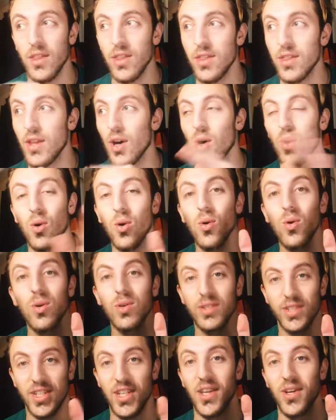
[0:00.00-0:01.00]
the whole
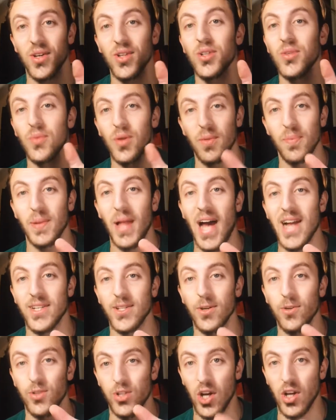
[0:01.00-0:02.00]
deal with
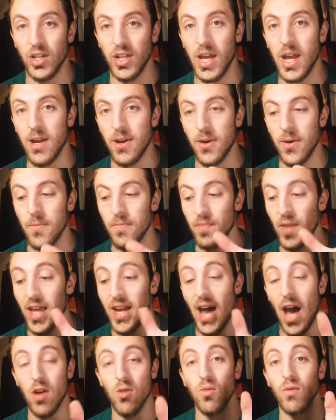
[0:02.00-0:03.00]
plateaus on keto and
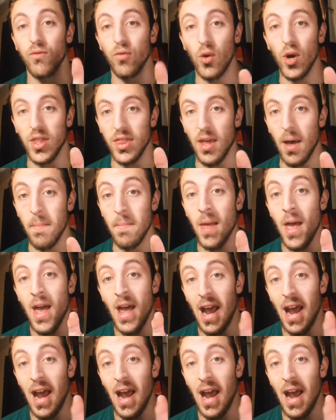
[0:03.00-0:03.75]
how to avoid them.